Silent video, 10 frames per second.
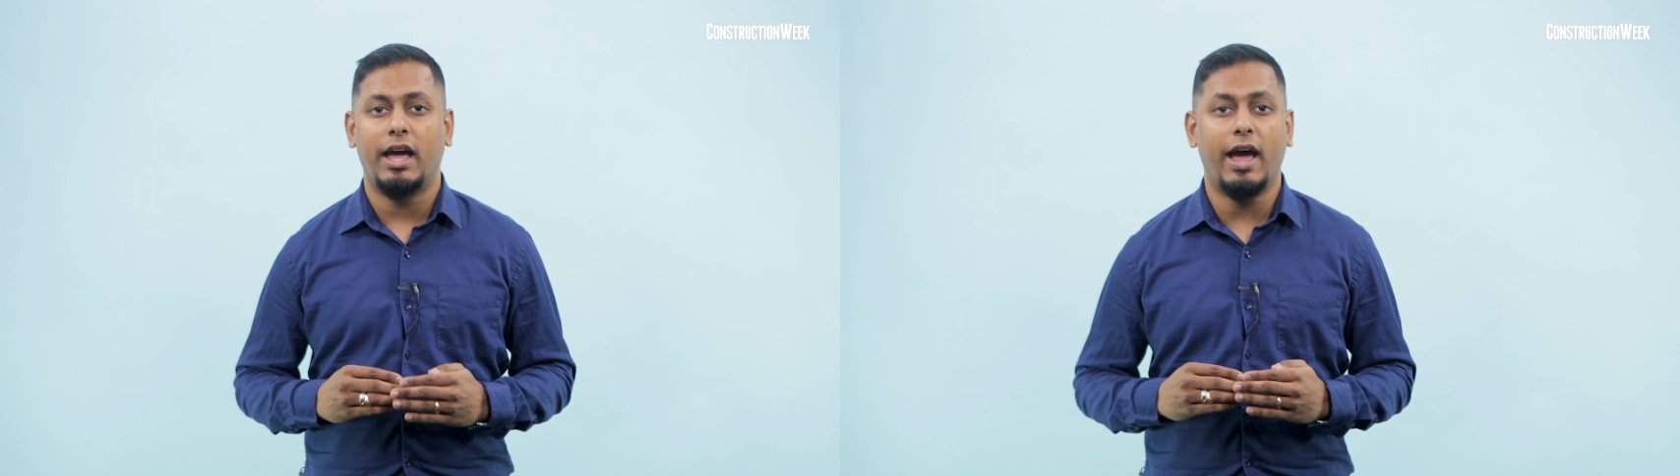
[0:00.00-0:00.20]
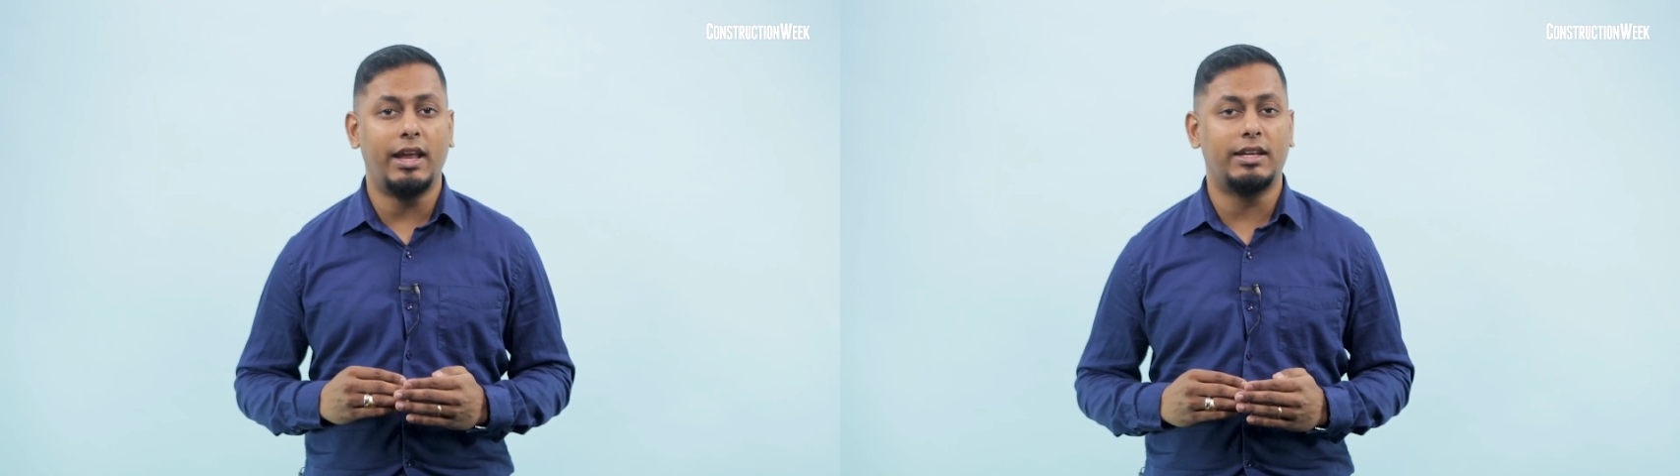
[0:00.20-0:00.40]

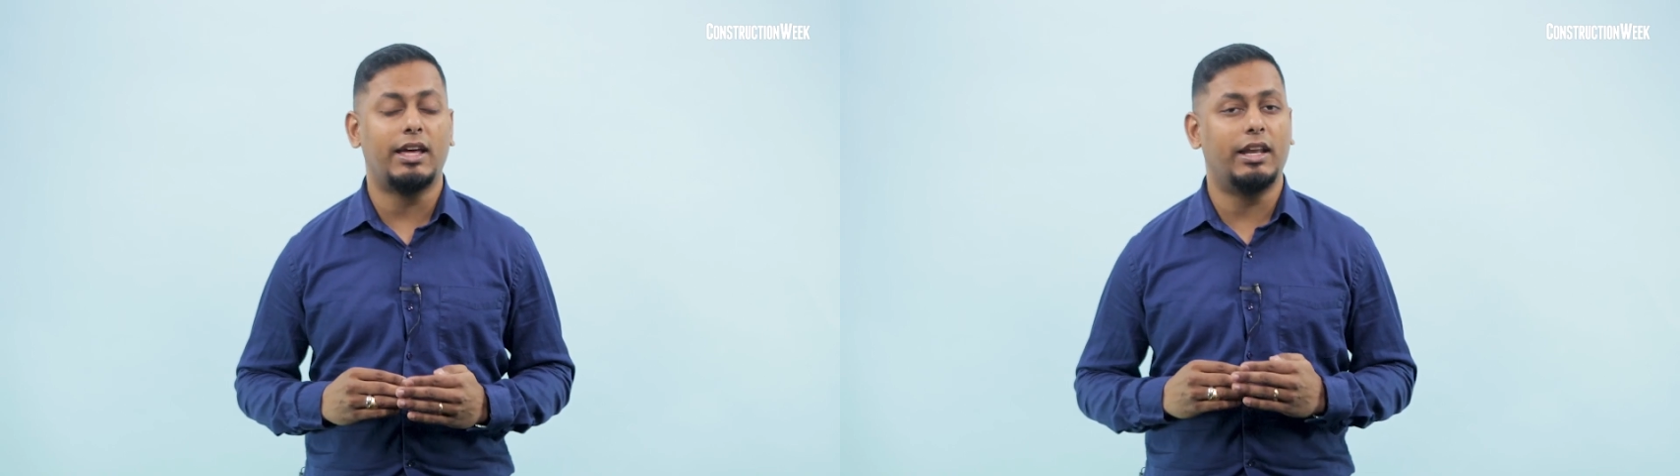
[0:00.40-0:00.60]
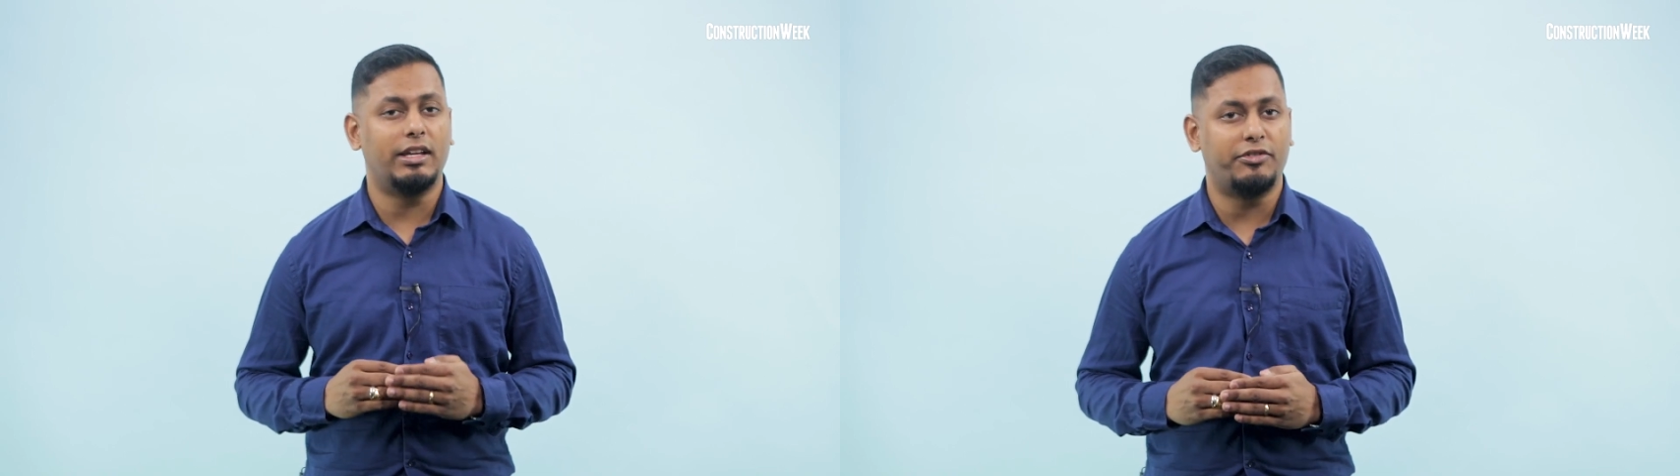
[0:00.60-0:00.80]
and
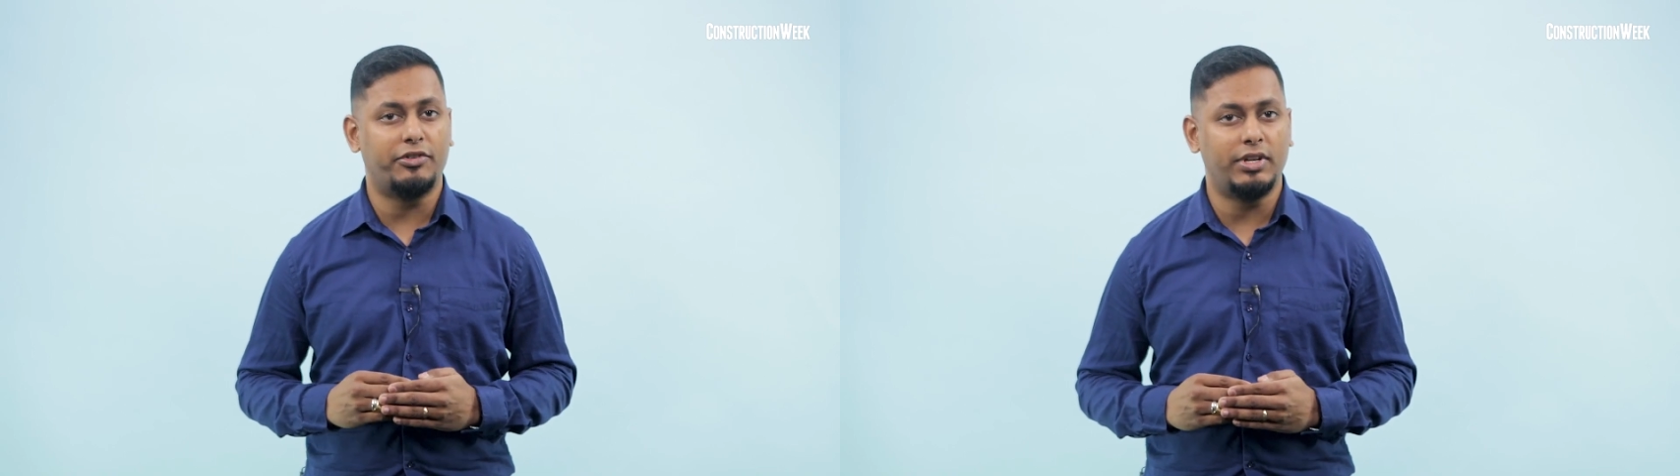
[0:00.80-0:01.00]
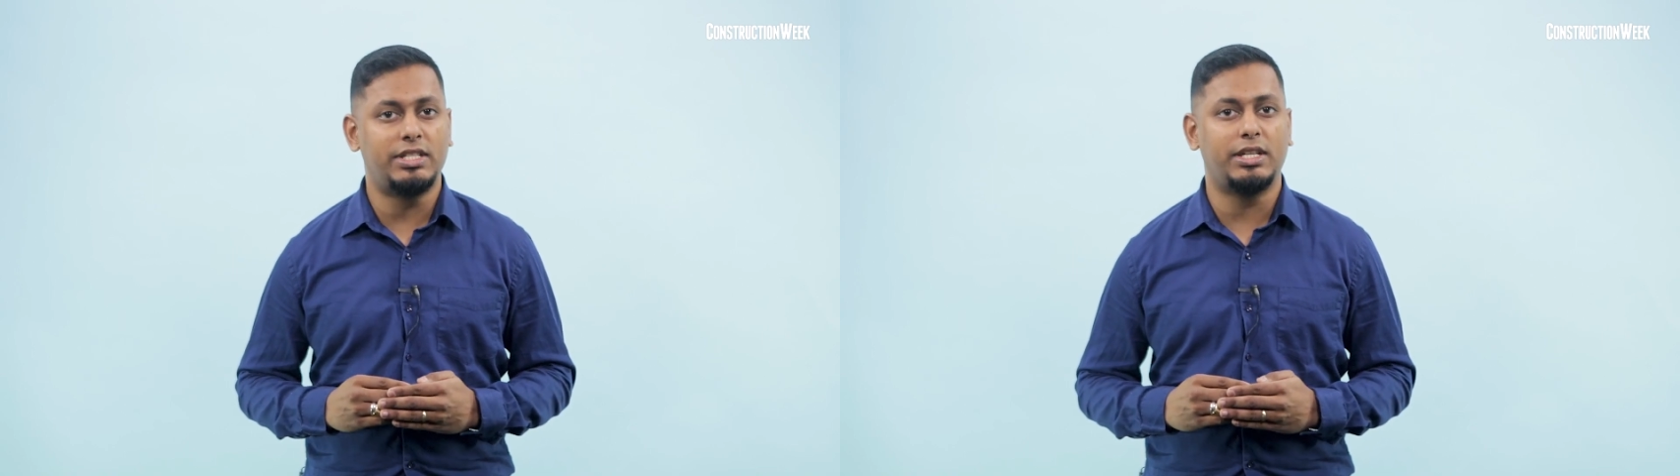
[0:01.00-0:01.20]
an
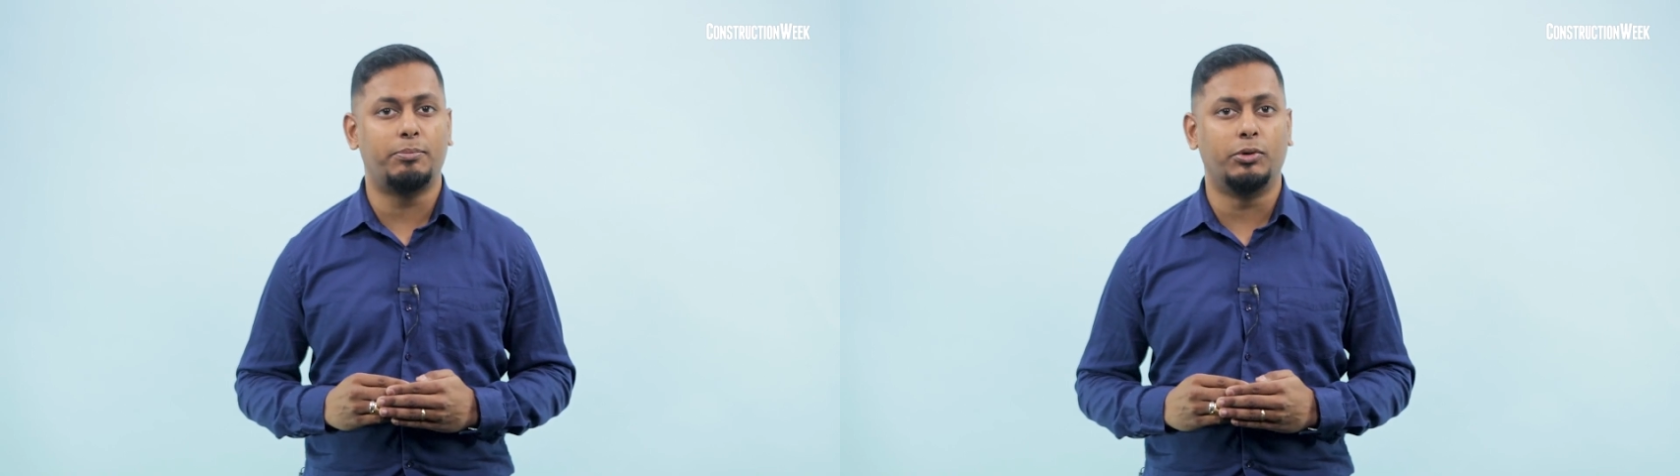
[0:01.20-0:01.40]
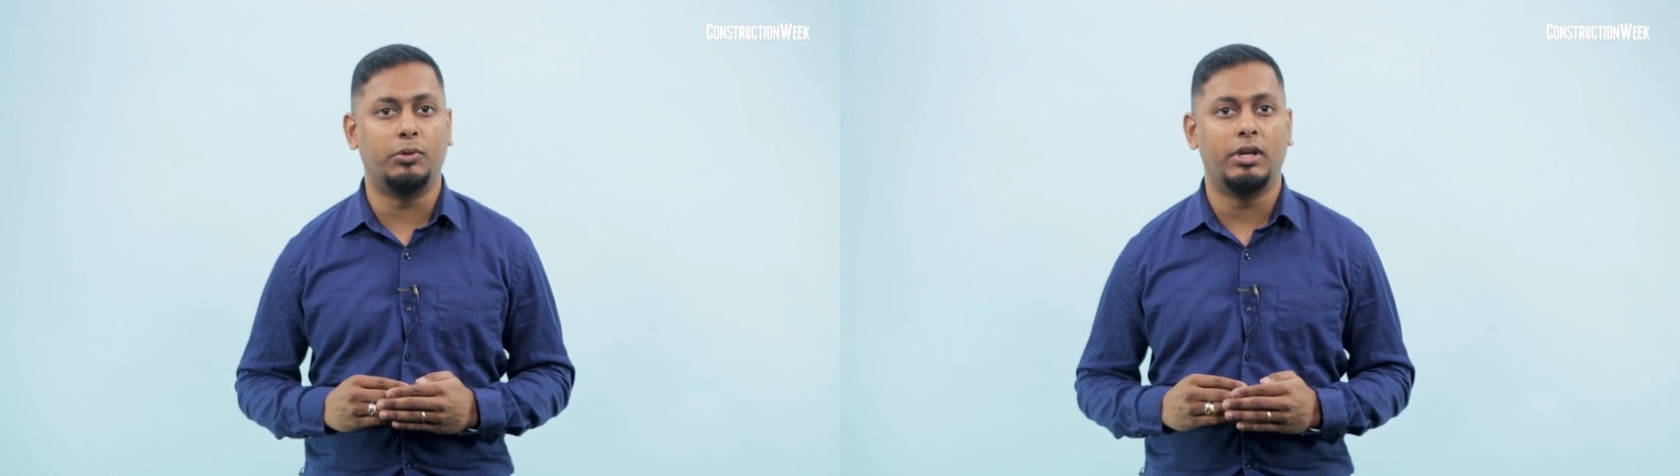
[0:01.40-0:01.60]
infinity
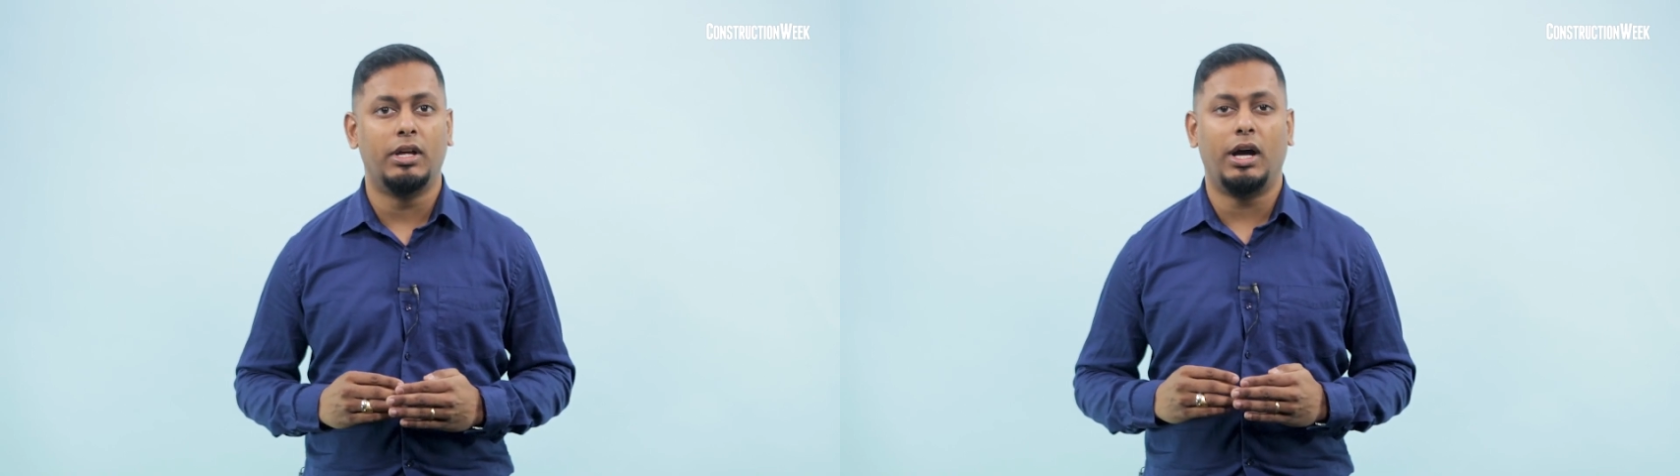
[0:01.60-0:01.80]
pool,